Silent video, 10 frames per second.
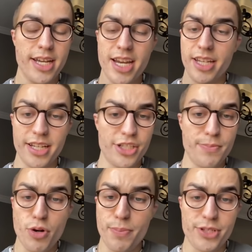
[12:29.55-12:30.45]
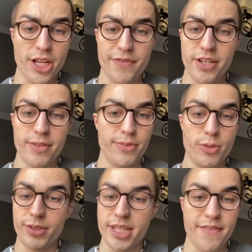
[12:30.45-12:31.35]
Unless you poop yourself in them, you
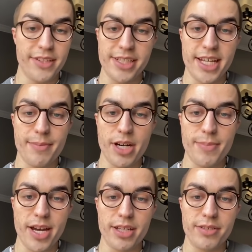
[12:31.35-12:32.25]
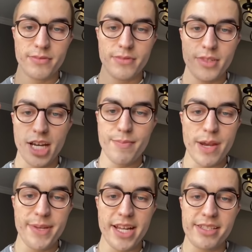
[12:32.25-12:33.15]
will definitely see that money back. And
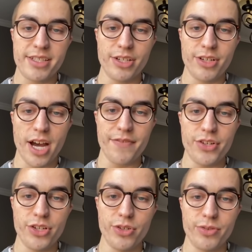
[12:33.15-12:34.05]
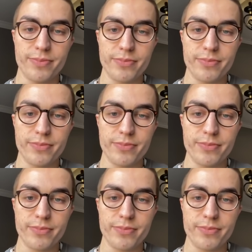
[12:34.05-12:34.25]
maybe that's still not for you.